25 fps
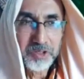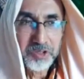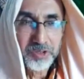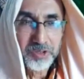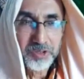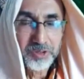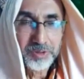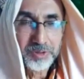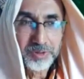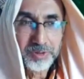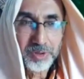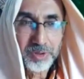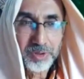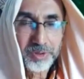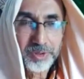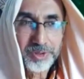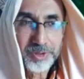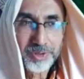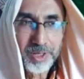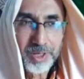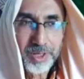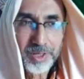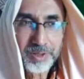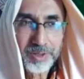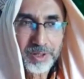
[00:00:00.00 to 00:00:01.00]
So
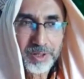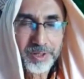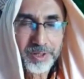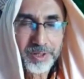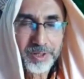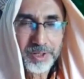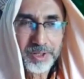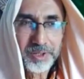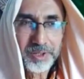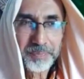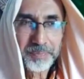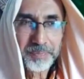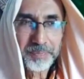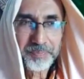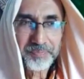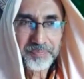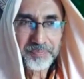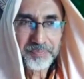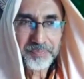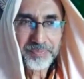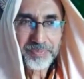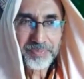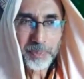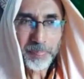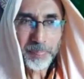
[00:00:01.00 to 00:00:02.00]
recently,
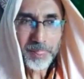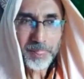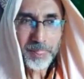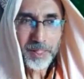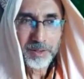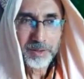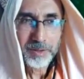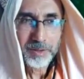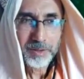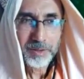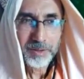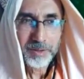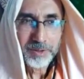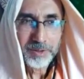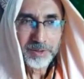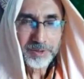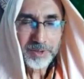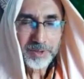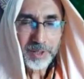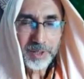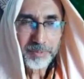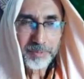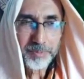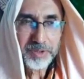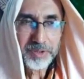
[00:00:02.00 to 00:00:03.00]

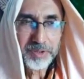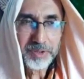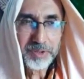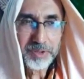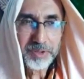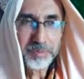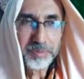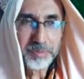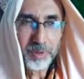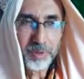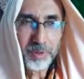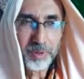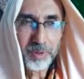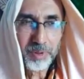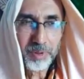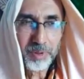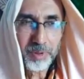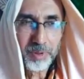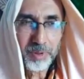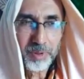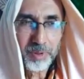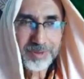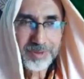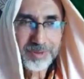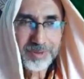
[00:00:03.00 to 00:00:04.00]
some of the
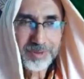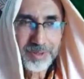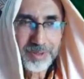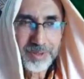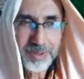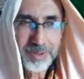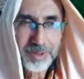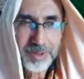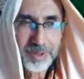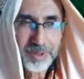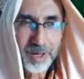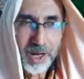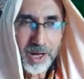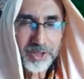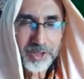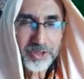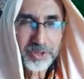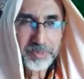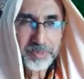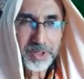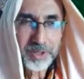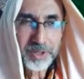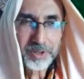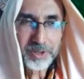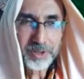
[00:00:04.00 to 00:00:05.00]
devotees
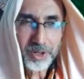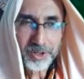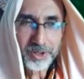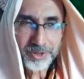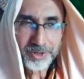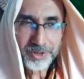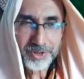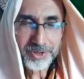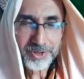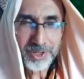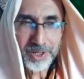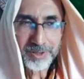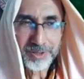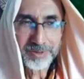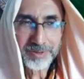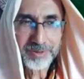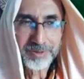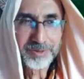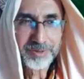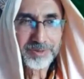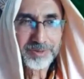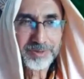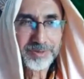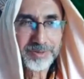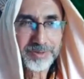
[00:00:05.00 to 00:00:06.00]
asked me a
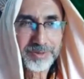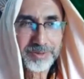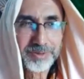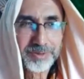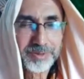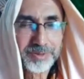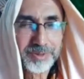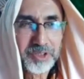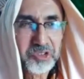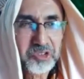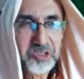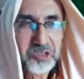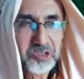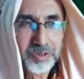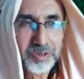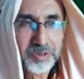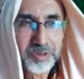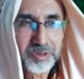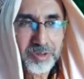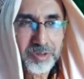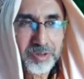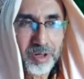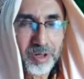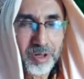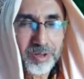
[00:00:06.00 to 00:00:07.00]
question
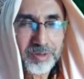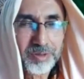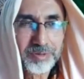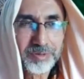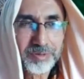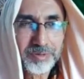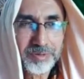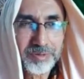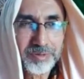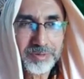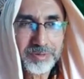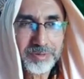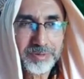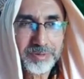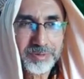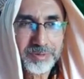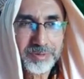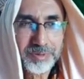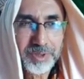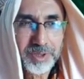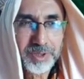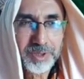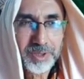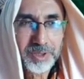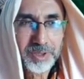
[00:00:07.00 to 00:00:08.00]
on
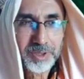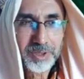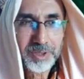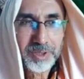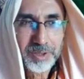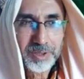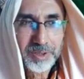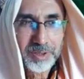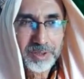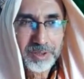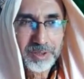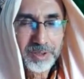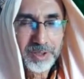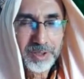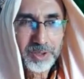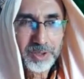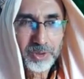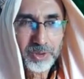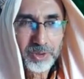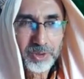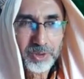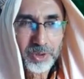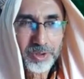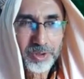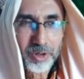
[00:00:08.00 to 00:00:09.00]

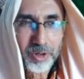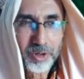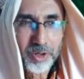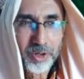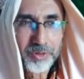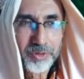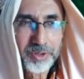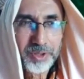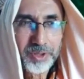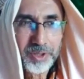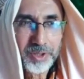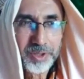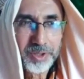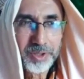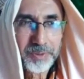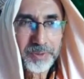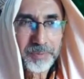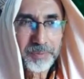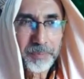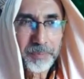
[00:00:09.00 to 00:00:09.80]
the